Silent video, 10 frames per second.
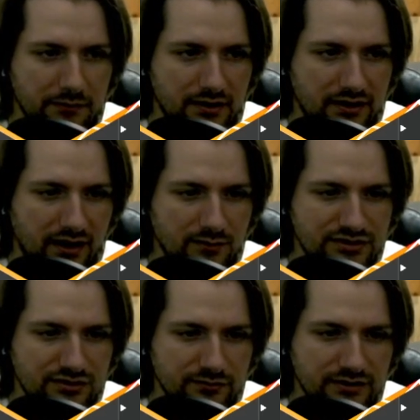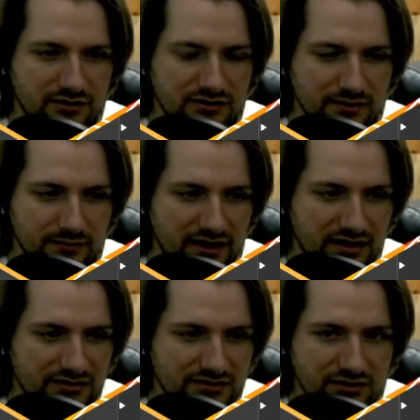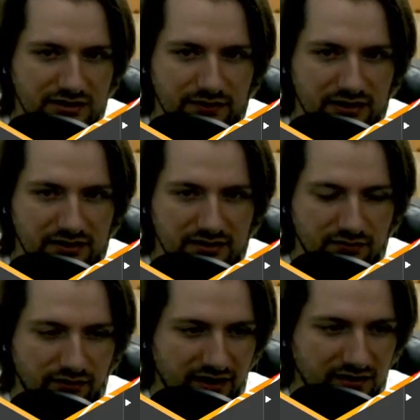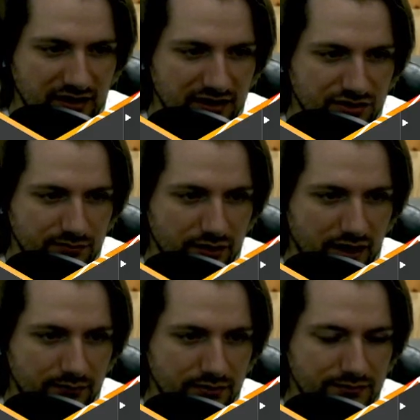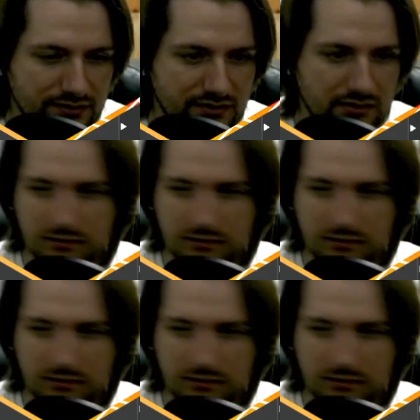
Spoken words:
But I'm assuming there's some kind of certificate validation problems.